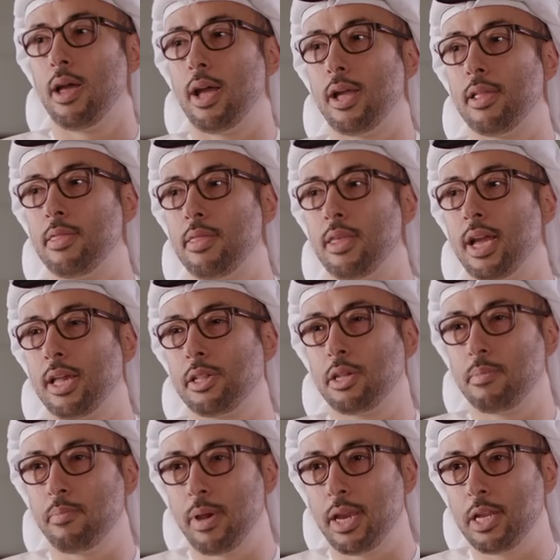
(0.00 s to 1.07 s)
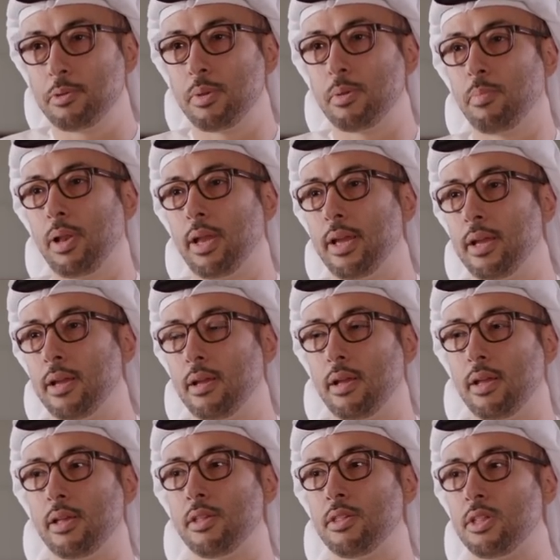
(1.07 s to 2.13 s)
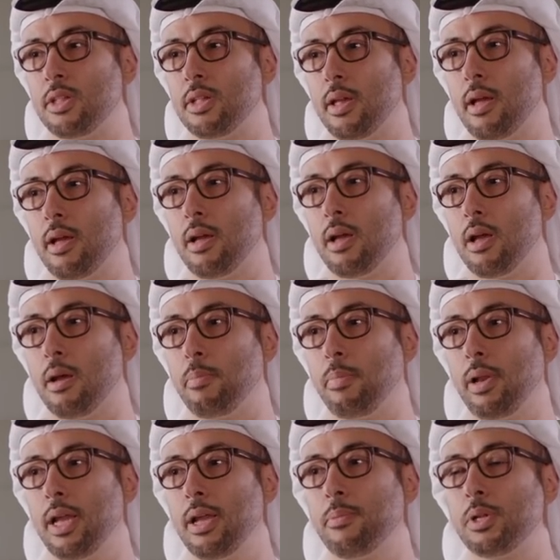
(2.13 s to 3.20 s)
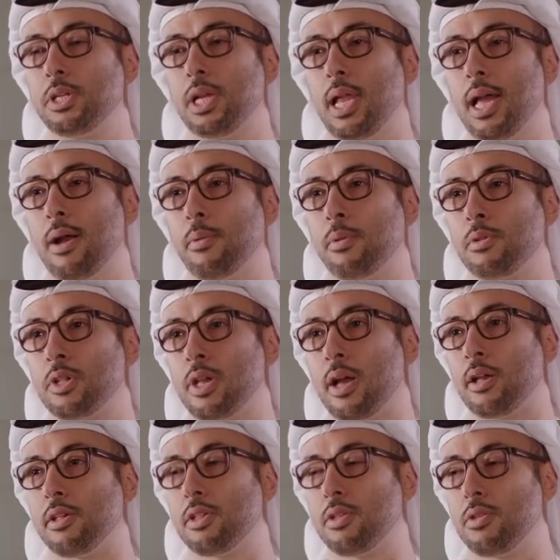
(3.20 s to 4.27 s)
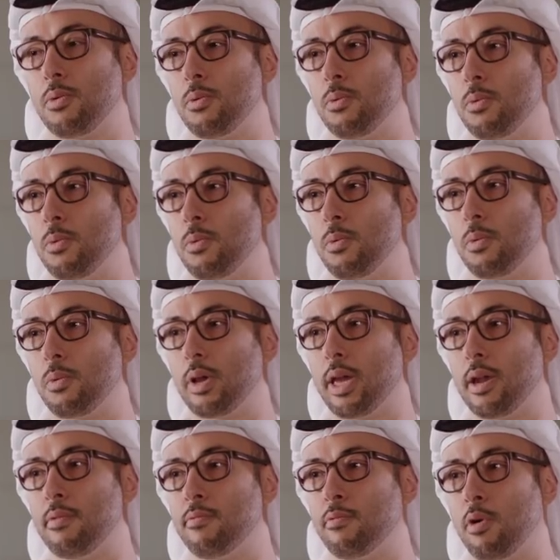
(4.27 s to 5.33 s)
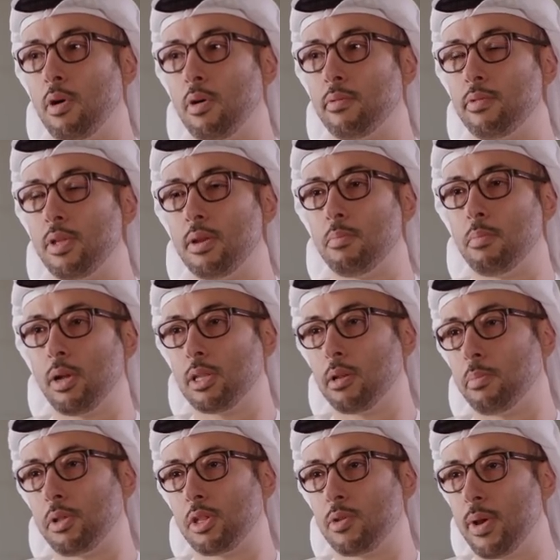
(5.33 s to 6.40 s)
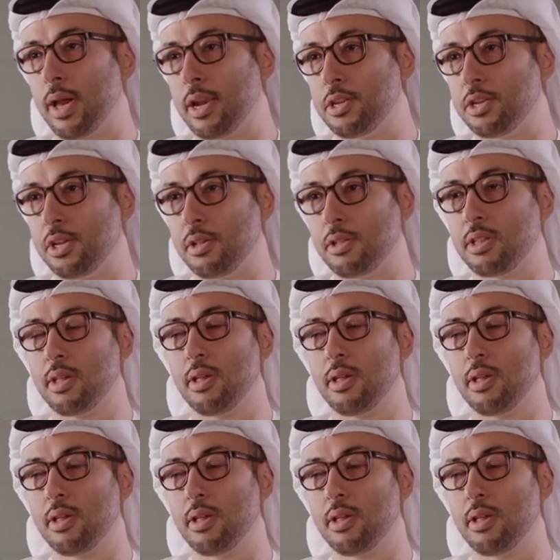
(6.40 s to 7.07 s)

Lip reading: And the asset management play is a play which allows us to get involved in multiple strategies